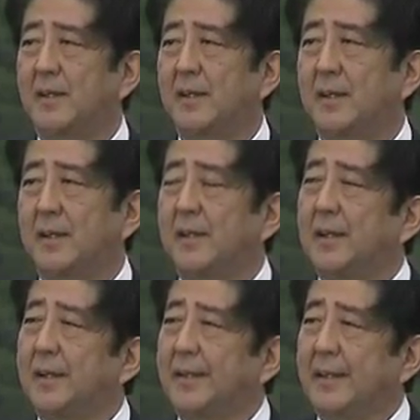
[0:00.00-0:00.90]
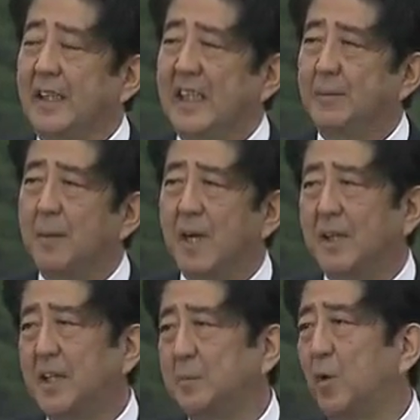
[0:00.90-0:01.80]
We are allies
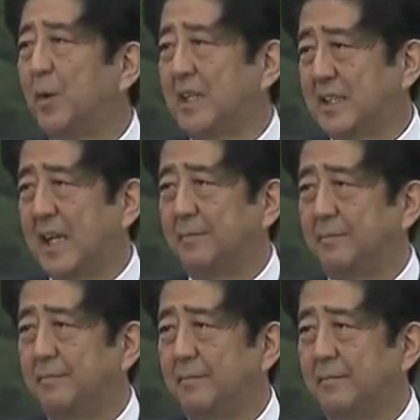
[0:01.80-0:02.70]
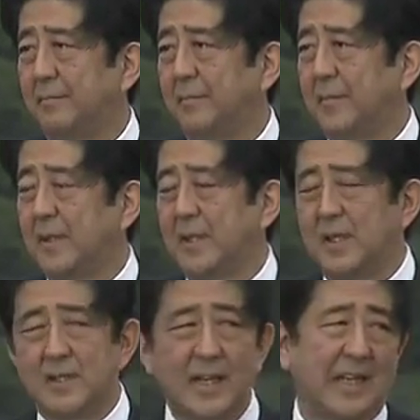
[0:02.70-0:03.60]
that will tackle together
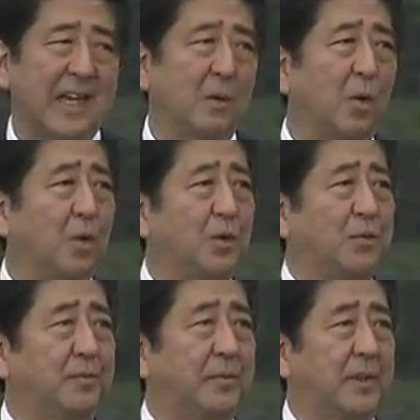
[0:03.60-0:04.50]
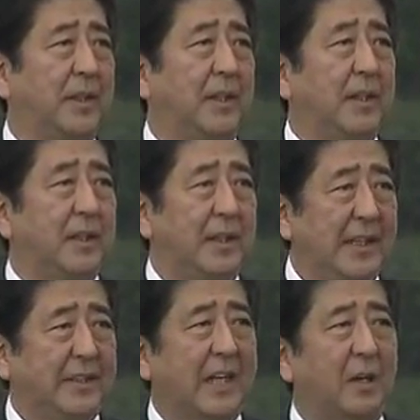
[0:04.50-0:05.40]
to an even greater
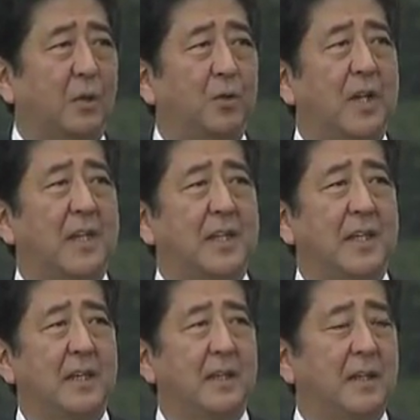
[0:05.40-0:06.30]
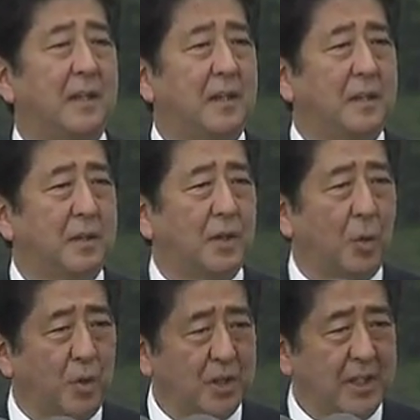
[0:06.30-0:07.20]
degree than ever before
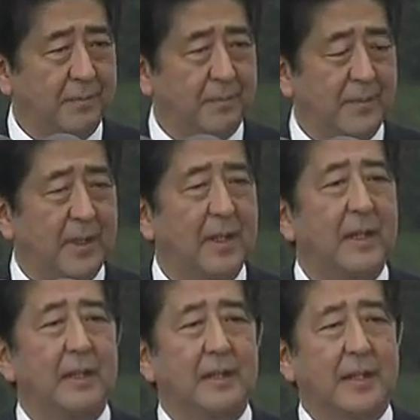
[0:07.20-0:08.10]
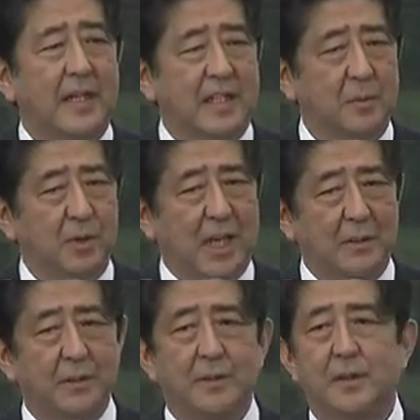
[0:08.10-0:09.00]
the many challenges
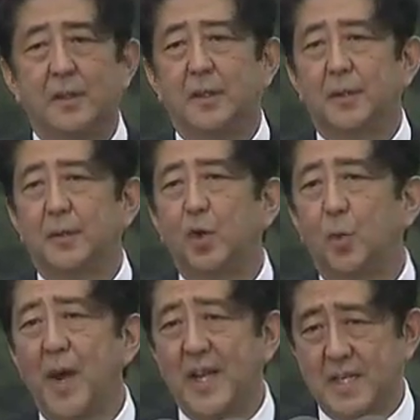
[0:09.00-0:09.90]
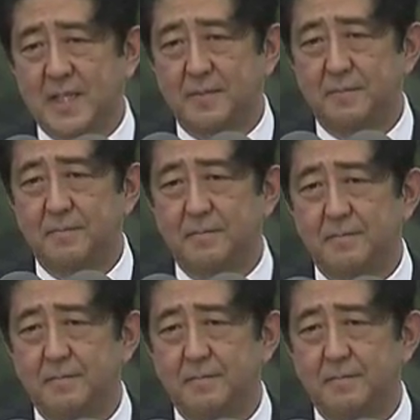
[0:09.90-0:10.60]
covering the globe.